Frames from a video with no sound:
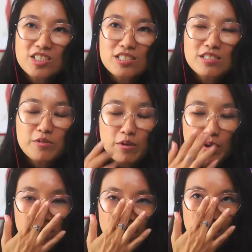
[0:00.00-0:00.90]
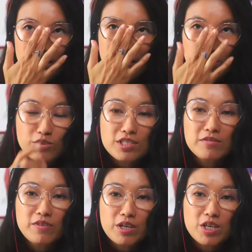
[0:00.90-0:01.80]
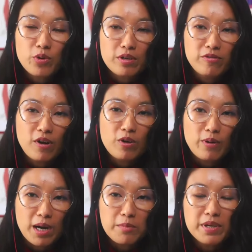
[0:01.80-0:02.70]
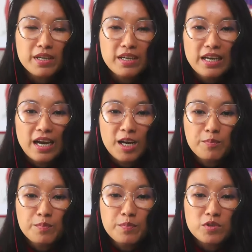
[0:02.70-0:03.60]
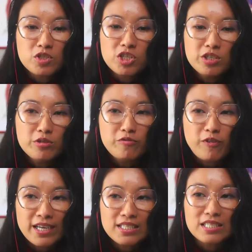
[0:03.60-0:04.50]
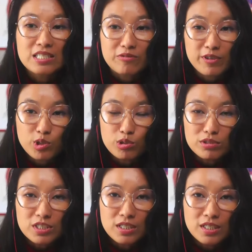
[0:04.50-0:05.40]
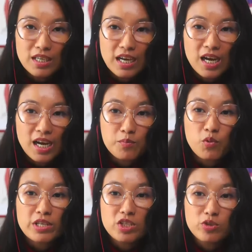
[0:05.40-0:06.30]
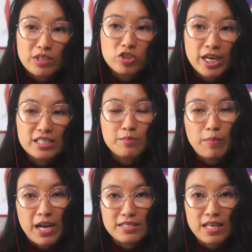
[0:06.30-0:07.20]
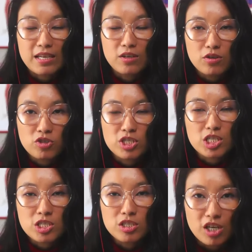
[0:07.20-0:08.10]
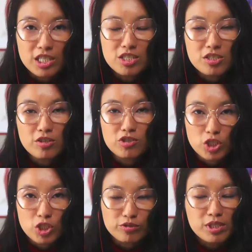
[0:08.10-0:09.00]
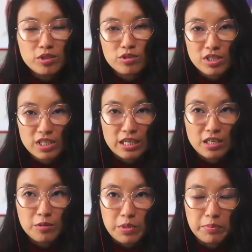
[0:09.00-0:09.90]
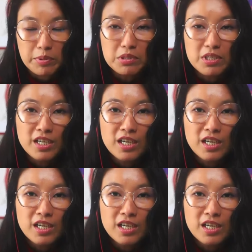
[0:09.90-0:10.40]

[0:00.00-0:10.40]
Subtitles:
just a very quick follow-up. Do you find it difficult when you are trying to pass that traditional knowledge to your children or to the younger people?